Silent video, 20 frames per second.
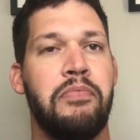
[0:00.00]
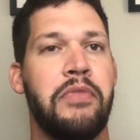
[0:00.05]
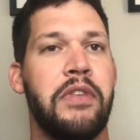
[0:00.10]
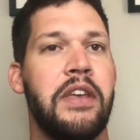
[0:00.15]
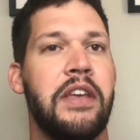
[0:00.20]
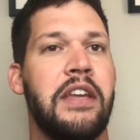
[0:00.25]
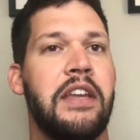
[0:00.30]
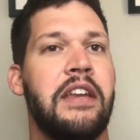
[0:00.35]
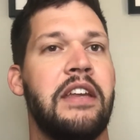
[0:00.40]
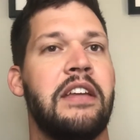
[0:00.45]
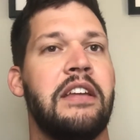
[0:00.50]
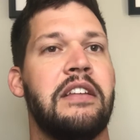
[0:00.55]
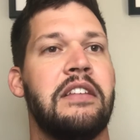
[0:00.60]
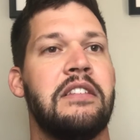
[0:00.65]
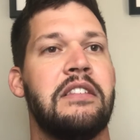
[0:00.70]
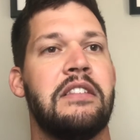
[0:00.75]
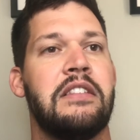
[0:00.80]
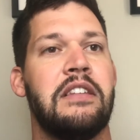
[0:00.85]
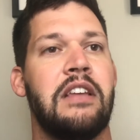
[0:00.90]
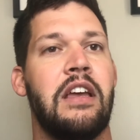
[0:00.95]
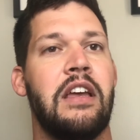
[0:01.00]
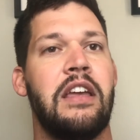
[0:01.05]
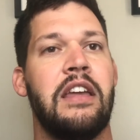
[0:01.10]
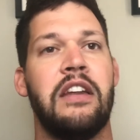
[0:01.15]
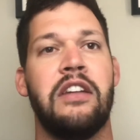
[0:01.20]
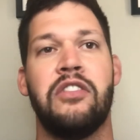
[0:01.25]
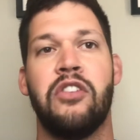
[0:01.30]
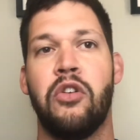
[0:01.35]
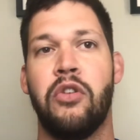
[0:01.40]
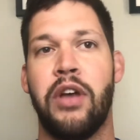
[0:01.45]
it is
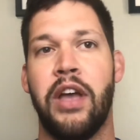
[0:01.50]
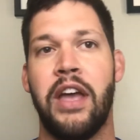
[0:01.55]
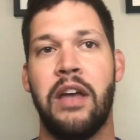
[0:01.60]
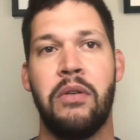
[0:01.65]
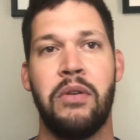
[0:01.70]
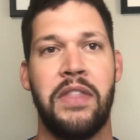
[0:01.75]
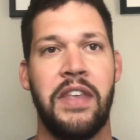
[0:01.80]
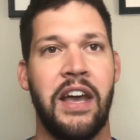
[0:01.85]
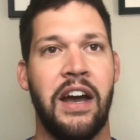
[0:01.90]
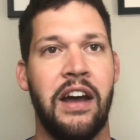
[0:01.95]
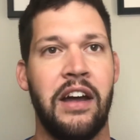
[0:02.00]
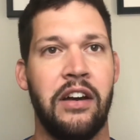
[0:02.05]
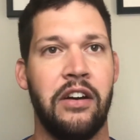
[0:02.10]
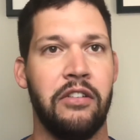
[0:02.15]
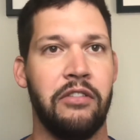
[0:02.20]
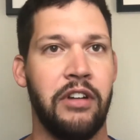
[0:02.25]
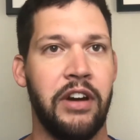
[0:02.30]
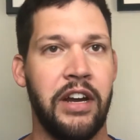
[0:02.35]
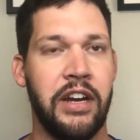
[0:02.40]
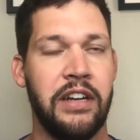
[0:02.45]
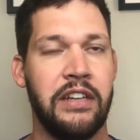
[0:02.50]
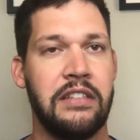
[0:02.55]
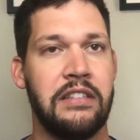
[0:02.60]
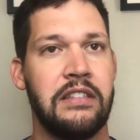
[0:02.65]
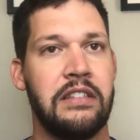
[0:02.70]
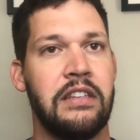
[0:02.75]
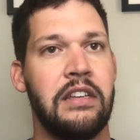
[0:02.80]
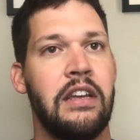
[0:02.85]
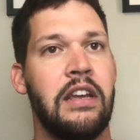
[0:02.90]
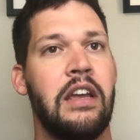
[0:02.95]
okay with the
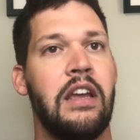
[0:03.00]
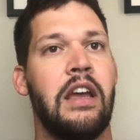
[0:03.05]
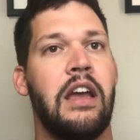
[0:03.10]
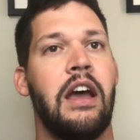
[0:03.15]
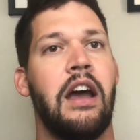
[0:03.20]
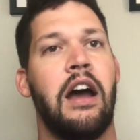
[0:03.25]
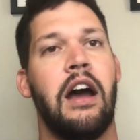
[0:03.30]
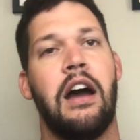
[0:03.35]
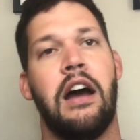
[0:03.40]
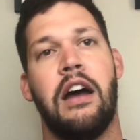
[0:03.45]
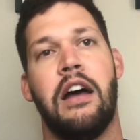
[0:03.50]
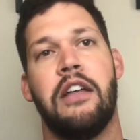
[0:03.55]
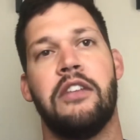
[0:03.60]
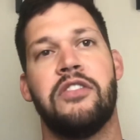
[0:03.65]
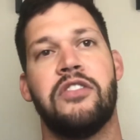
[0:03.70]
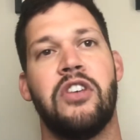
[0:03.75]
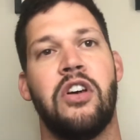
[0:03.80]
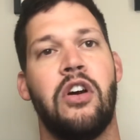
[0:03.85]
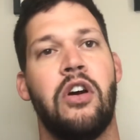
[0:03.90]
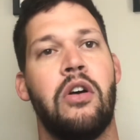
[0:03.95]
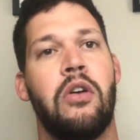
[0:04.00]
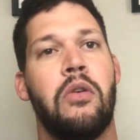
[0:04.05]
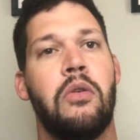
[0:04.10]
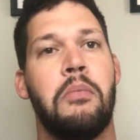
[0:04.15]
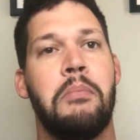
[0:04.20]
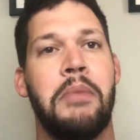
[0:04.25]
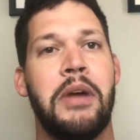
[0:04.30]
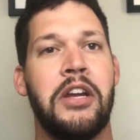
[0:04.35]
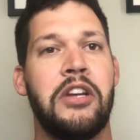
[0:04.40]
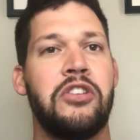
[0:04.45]
IRS. So
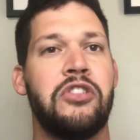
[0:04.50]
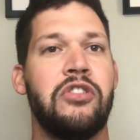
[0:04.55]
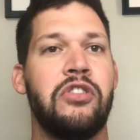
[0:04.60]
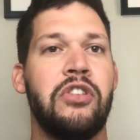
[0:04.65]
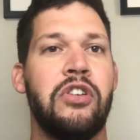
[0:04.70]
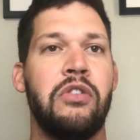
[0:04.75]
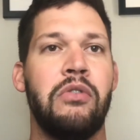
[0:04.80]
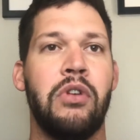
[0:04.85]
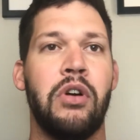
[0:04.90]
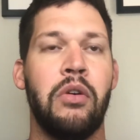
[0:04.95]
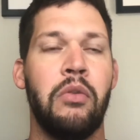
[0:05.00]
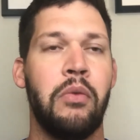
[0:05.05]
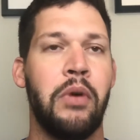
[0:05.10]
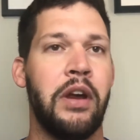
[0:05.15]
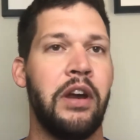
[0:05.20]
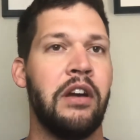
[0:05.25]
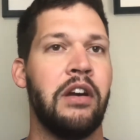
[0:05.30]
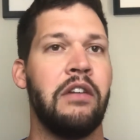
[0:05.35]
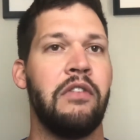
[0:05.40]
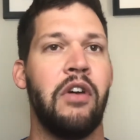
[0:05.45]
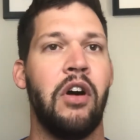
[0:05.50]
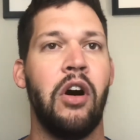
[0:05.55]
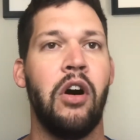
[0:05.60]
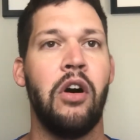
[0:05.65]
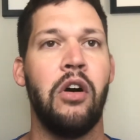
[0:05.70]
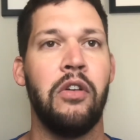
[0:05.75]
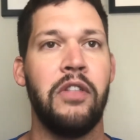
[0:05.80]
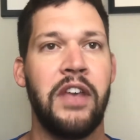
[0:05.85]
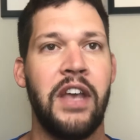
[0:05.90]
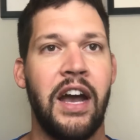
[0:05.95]
make sure you are aware of
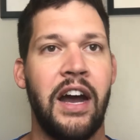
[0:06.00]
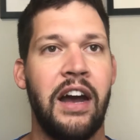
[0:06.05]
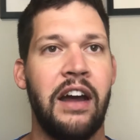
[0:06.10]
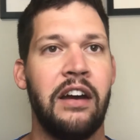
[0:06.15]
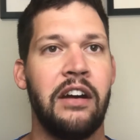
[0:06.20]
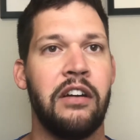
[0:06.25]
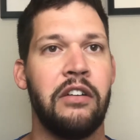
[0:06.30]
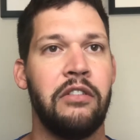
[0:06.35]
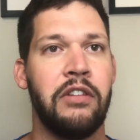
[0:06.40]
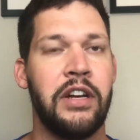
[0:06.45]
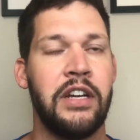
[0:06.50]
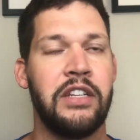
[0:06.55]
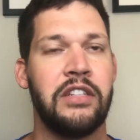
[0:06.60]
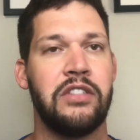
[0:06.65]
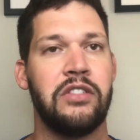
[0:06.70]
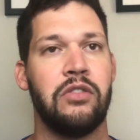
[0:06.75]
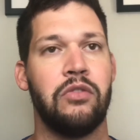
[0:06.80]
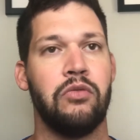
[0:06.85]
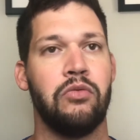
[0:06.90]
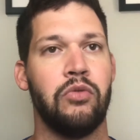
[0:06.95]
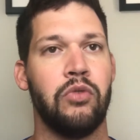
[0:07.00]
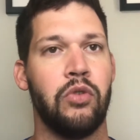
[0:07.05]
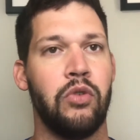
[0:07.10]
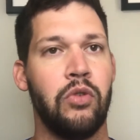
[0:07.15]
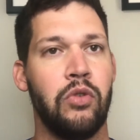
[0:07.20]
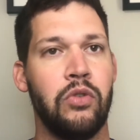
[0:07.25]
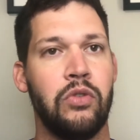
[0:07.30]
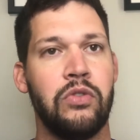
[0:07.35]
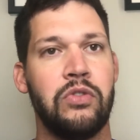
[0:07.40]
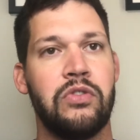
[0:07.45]
all the IRS
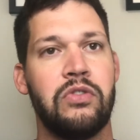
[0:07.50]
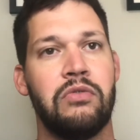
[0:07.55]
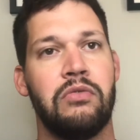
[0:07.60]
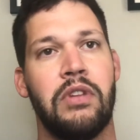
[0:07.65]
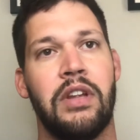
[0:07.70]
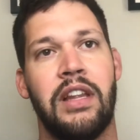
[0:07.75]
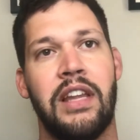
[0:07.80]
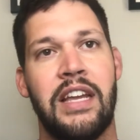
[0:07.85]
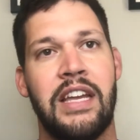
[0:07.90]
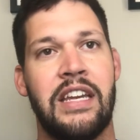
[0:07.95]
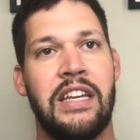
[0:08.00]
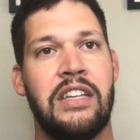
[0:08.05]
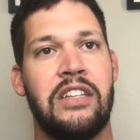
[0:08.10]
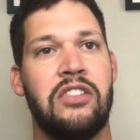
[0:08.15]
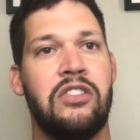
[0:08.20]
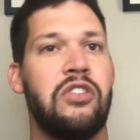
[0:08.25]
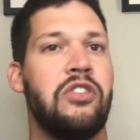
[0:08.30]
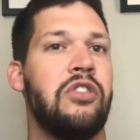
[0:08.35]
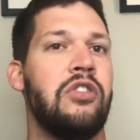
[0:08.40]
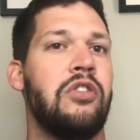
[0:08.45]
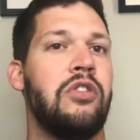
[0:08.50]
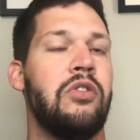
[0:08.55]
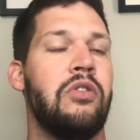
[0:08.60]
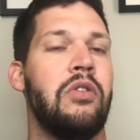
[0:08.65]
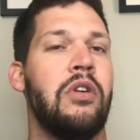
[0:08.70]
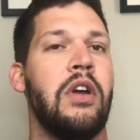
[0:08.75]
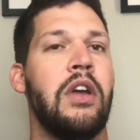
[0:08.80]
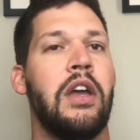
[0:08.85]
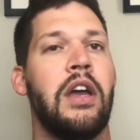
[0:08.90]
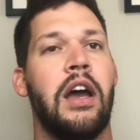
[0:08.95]
rules related to
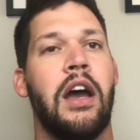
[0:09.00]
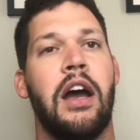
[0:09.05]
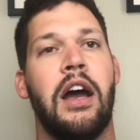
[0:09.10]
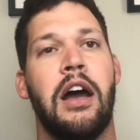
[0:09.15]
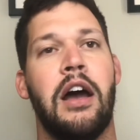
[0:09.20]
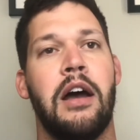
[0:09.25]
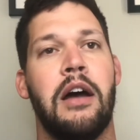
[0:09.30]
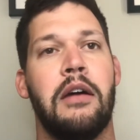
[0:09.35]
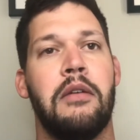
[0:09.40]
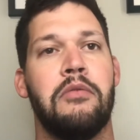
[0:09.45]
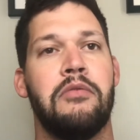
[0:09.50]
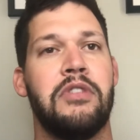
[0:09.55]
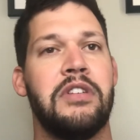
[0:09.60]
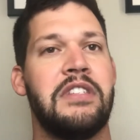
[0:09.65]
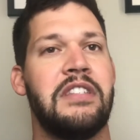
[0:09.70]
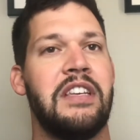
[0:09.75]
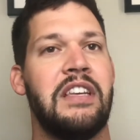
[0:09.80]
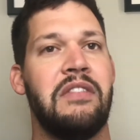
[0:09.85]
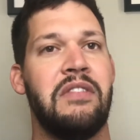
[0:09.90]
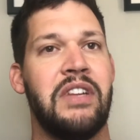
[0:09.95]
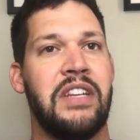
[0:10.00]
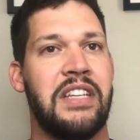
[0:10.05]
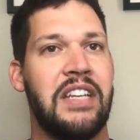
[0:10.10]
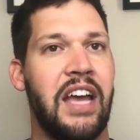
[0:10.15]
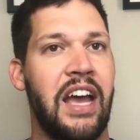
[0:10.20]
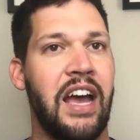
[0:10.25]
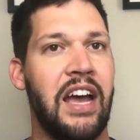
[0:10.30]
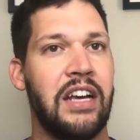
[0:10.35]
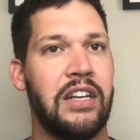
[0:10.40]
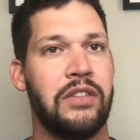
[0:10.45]
receiving
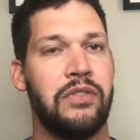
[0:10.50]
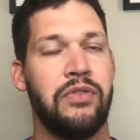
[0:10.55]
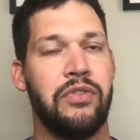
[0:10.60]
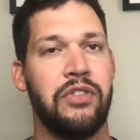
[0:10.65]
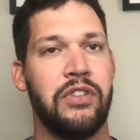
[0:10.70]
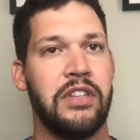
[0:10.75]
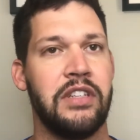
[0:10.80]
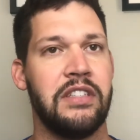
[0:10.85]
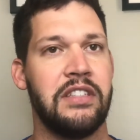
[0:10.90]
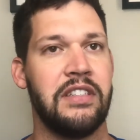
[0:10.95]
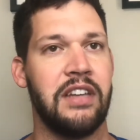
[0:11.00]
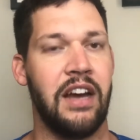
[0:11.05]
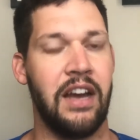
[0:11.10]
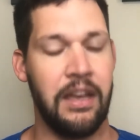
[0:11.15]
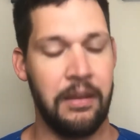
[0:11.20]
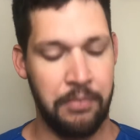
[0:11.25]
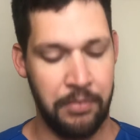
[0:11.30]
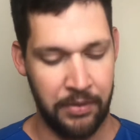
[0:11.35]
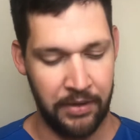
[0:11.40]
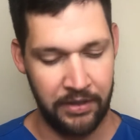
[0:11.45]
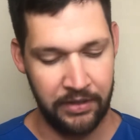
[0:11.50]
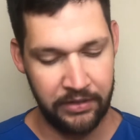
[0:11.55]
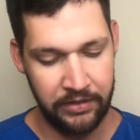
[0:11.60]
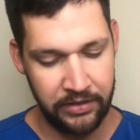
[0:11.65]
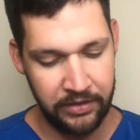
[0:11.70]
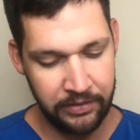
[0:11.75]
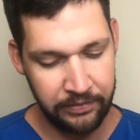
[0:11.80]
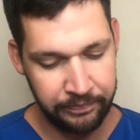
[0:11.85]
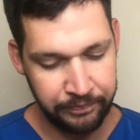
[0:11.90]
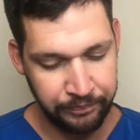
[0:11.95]
tax-free
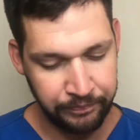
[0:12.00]
stipends.